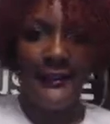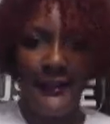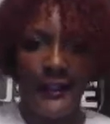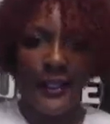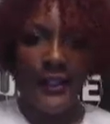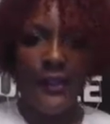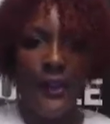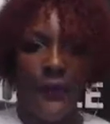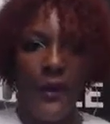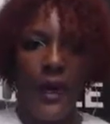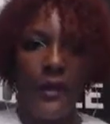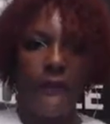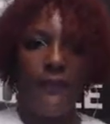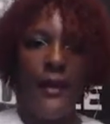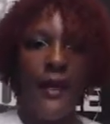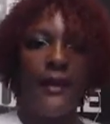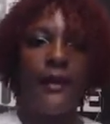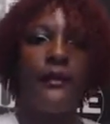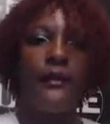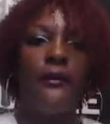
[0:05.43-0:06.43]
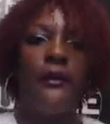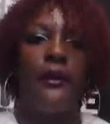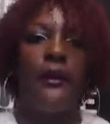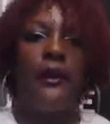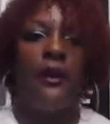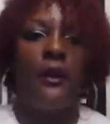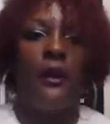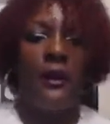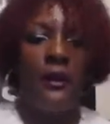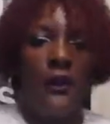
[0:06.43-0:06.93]
is Kenya Rockman,
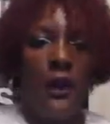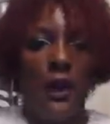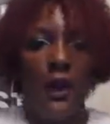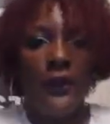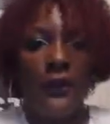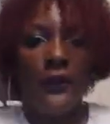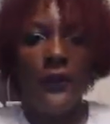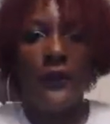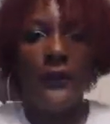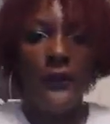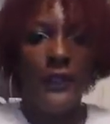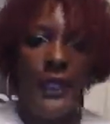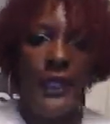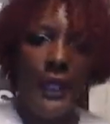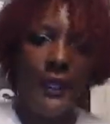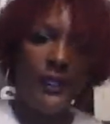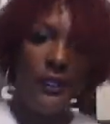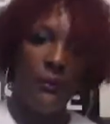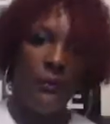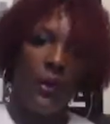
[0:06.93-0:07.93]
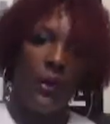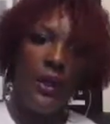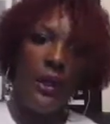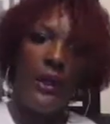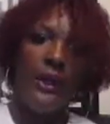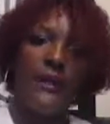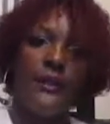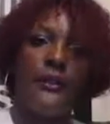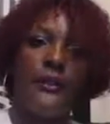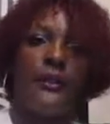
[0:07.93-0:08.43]
the author of The Child Support
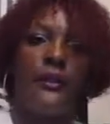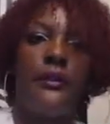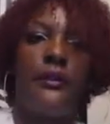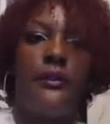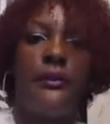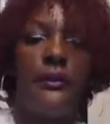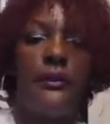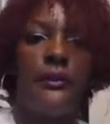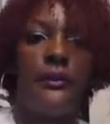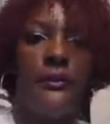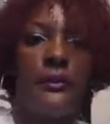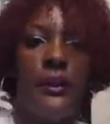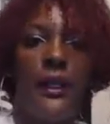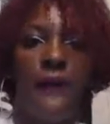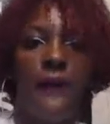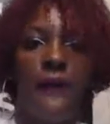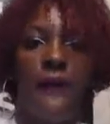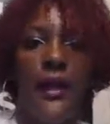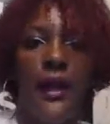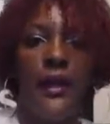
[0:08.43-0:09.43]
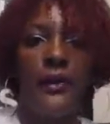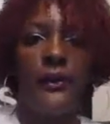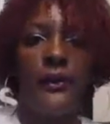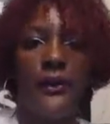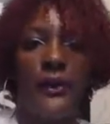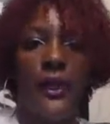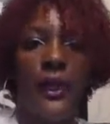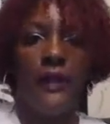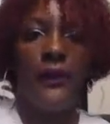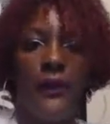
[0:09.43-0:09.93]
Hustle and founder
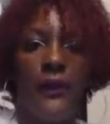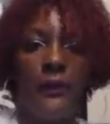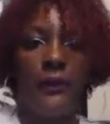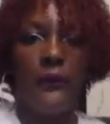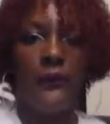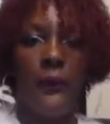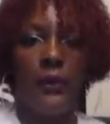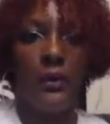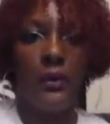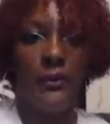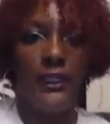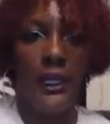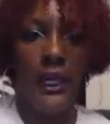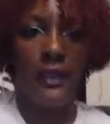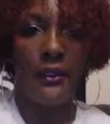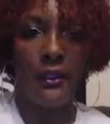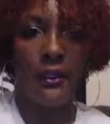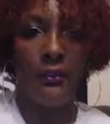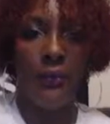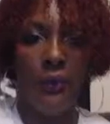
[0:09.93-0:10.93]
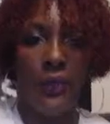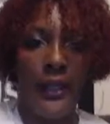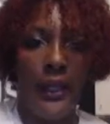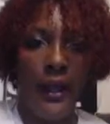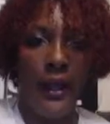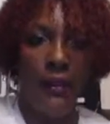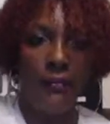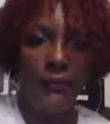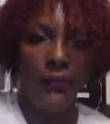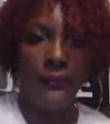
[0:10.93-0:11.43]
of the Reform Child Support
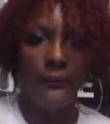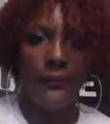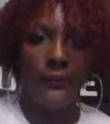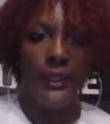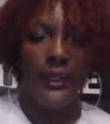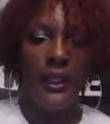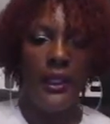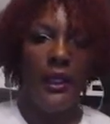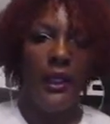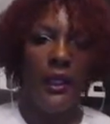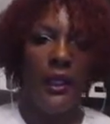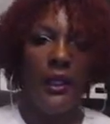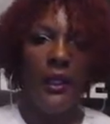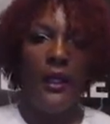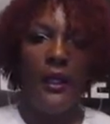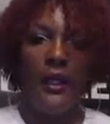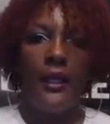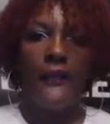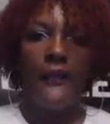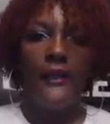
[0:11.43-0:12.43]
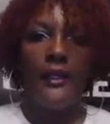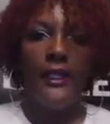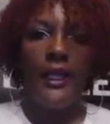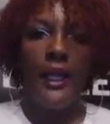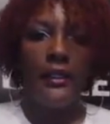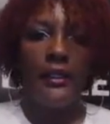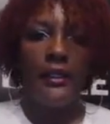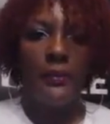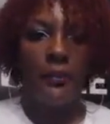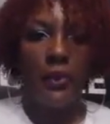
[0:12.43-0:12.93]
Now movement and the
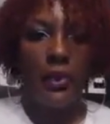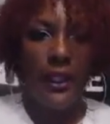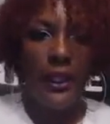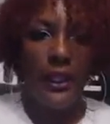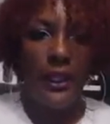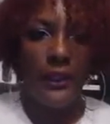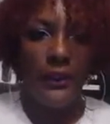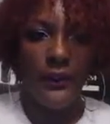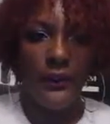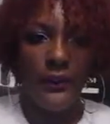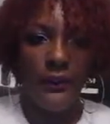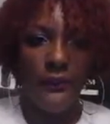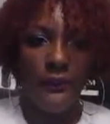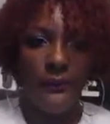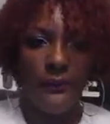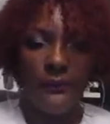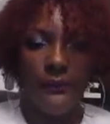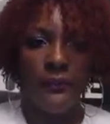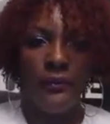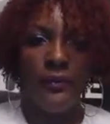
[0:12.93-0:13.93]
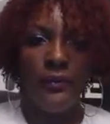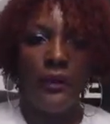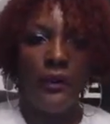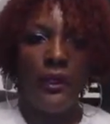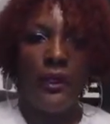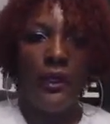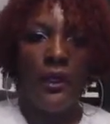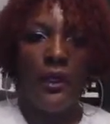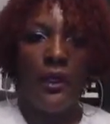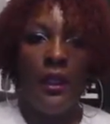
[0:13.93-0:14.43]
Child Support Hustle.
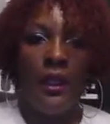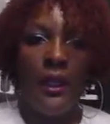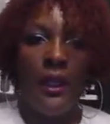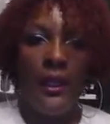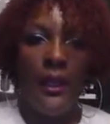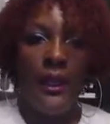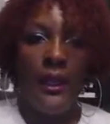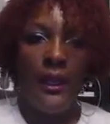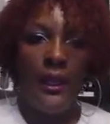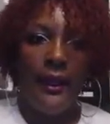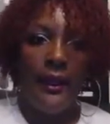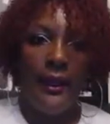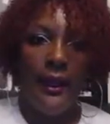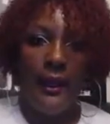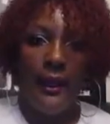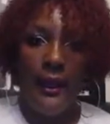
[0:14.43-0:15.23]
And